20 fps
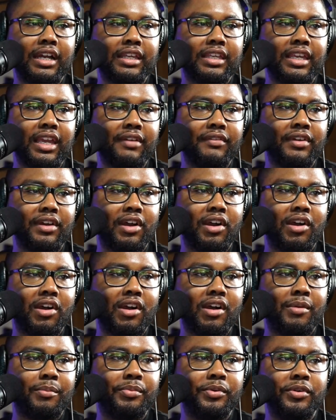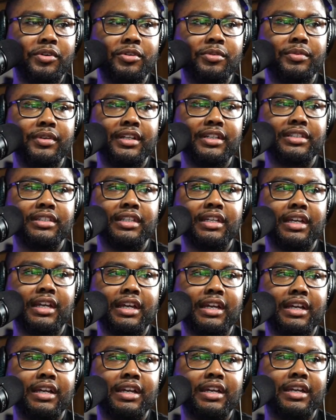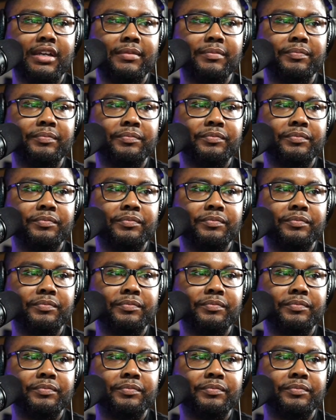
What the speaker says: Kevin Hall, boom. There's the